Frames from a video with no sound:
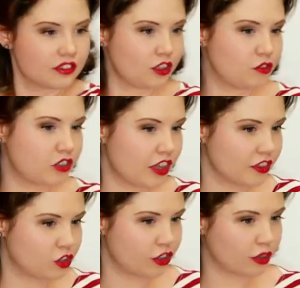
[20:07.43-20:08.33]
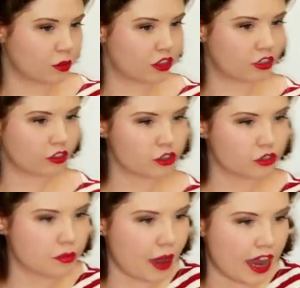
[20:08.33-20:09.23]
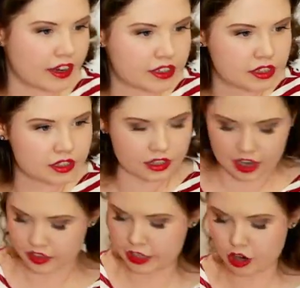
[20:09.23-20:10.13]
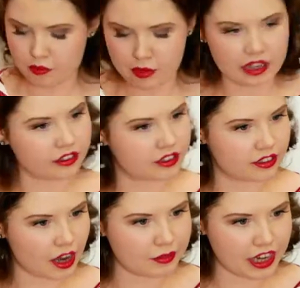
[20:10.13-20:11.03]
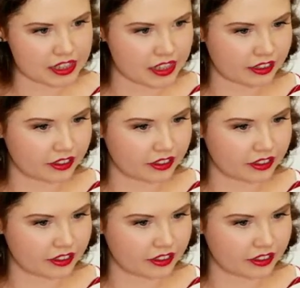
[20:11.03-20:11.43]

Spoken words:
the trick with the grocery bags and they don't melt, I'm guessing.